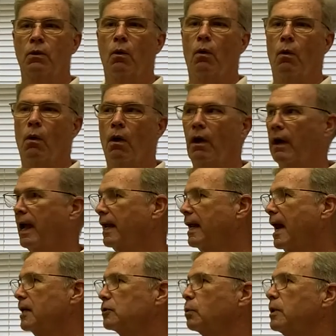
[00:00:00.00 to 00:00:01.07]
or, and
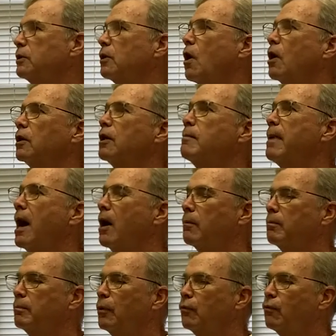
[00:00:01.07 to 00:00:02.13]
as we talked
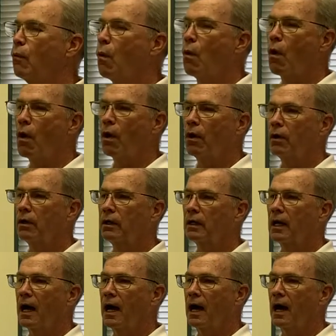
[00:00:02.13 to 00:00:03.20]
about before,
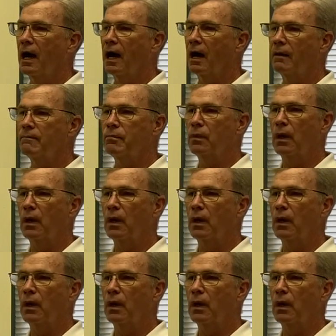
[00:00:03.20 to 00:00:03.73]
uh,